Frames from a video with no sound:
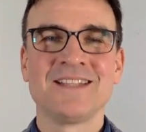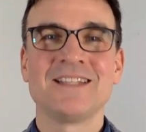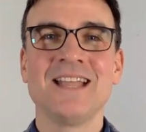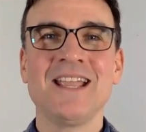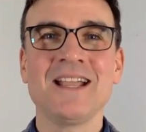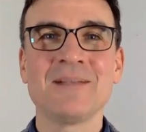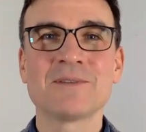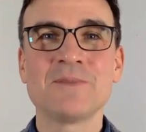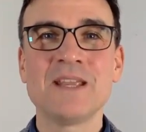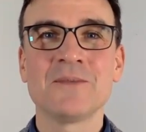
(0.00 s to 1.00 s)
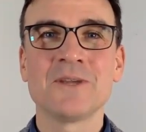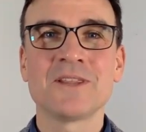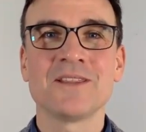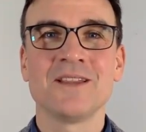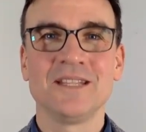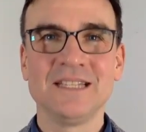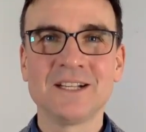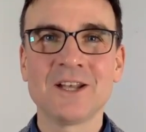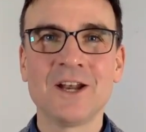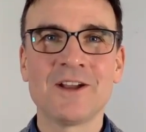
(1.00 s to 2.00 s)
Today, I'm speaking with Alina
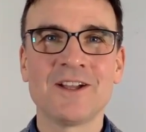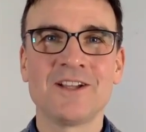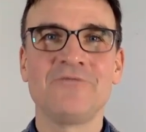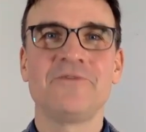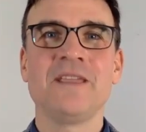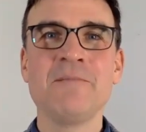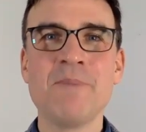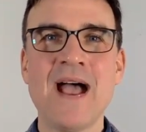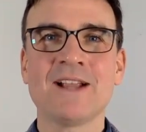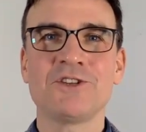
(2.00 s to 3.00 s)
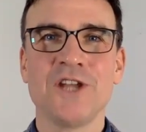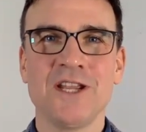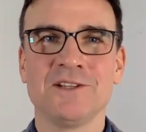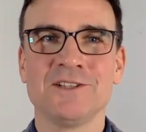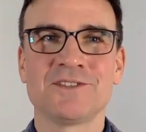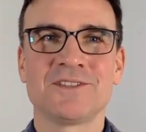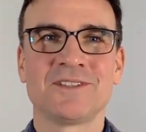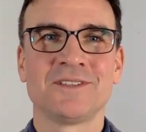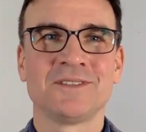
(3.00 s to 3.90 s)
Klarner of Impact Shakers.